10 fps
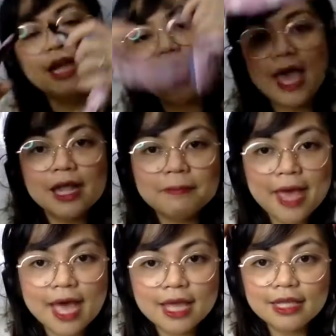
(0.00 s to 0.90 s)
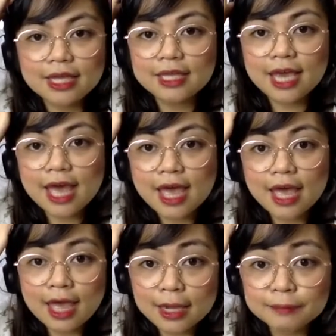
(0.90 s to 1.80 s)
na headband.
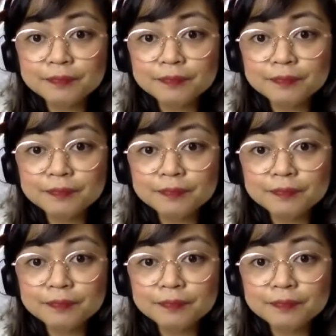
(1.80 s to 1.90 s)
Ganyan.